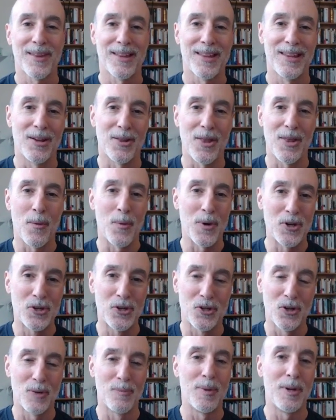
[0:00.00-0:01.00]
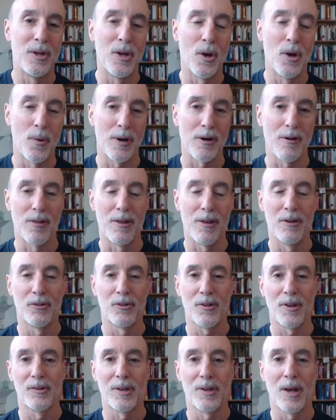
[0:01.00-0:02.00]
that we should be doing, or these are
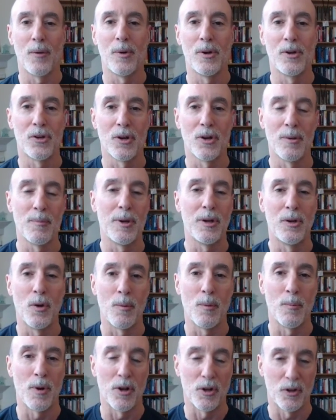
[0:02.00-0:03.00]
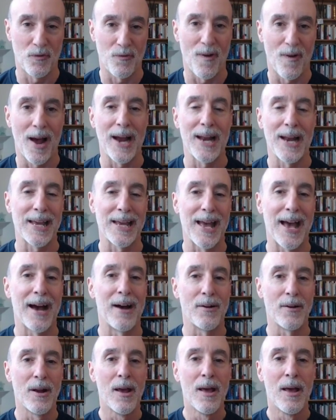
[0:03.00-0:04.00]
things that we shouldn't be doing, but it's finding out